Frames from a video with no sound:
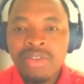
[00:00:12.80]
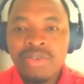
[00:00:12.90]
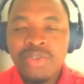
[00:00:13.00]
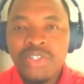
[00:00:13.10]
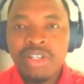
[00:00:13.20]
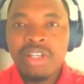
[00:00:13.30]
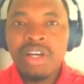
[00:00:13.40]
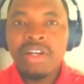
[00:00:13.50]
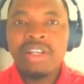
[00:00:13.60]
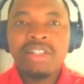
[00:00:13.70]
to
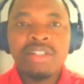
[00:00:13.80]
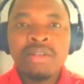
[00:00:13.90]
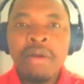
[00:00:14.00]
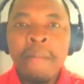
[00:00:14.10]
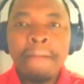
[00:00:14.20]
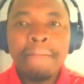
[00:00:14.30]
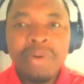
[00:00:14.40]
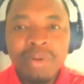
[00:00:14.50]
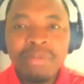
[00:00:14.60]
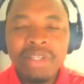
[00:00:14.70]
generate
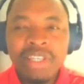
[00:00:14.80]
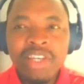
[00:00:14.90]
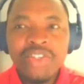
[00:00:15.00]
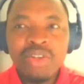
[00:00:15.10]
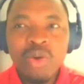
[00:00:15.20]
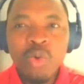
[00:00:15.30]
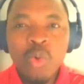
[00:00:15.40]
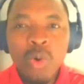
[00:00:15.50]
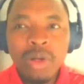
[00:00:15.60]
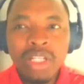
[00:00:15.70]
publication
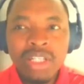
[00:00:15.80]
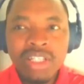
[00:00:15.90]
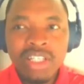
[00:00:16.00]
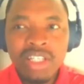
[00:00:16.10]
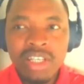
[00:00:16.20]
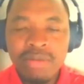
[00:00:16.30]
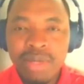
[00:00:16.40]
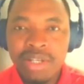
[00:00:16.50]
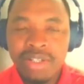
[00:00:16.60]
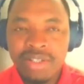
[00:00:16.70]
quality
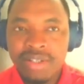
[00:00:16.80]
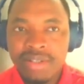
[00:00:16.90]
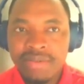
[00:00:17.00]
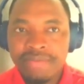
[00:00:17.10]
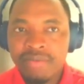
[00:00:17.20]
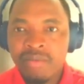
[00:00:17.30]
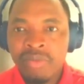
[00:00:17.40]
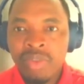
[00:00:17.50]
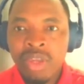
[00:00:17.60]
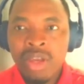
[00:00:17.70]
images
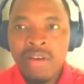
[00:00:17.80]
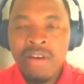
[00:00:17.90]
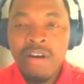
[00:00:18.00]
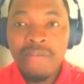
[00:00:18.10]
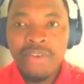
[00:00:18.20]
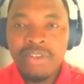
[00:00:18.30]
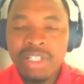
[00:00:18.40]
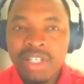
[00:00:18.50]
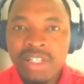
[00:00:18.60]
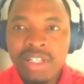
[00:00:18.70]
of your
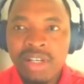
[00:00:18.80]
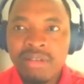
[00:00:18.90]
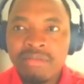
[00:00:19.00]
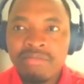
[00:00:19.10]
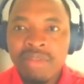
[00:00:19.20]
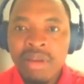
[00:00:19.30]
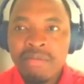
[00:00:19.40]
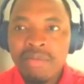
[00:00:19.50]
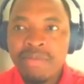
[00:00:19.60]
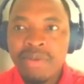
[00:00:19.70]
data.
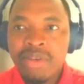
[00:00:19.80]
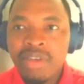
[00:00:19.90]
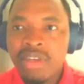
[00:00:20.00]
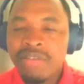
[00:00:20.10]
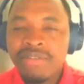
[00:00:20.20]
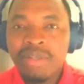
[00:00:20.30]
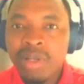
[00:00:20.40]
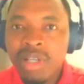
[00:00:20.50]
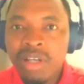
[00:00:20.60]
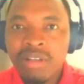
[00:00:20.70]
Maybe after
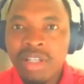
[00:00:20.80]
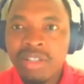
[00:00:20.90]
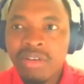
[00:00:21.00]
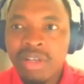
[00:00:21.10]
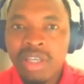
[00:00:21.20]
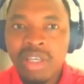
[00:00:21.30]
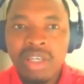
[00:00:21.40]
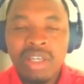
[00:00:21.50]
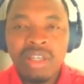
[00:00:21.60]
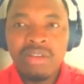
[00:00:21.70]
molecular
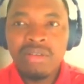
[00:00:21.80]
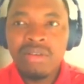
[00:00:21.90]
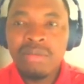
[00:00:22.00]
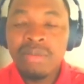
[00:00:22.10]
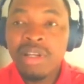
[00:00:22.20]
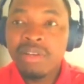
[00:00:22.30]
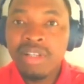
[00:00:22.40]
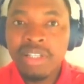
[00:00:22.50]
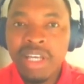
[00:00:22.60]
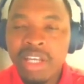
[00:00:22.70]
docking or
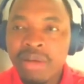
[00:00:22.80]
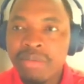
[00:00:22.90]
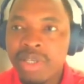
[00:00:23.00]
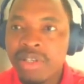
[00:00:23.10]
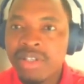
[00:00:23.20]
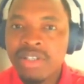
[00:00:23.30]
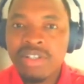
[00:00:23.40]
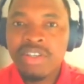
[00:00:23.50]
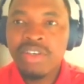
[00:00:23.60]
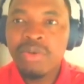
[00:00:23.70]
molecular
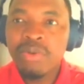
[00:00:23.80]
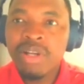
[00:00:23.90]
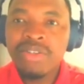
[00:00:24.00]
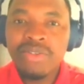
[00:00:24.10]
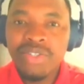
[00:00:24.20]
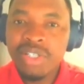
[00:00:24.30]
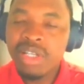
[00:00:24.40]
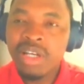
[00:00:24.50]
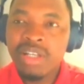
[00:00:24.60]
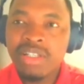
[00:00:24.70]
dynamics, you want to
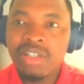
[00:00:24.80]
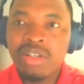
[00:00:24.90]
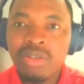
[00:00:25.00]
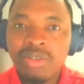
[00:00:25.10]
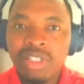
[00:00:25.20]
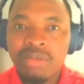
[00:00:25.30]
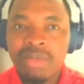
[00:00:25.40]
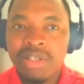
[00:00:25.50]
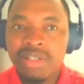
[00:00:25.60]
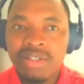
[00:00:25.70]
generate good
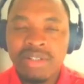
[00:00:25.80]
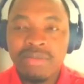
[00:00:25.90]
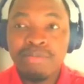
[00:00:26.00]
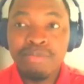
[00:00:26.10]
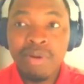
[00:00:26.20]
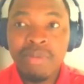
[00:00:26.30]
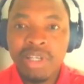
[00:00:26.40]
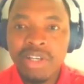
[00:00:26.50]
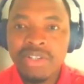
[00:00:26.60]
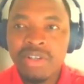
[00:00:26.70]
images,
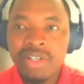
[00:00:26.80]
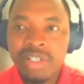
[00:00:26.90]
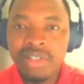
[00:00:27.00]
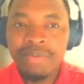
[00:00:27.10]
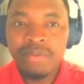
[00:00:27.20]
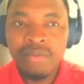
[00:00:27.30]
publication ready.